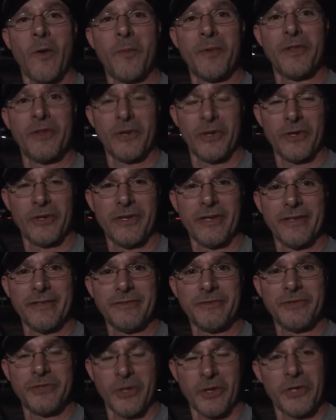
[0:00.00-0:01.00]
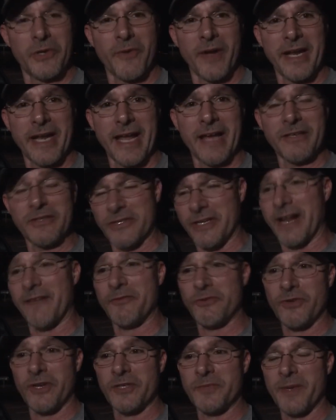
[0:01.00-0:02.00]
open the hood and show you right now, so you're going
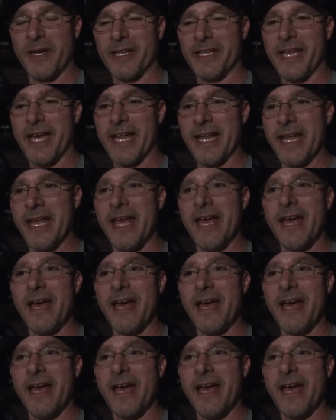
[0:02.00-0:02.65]
to have to trust me on that.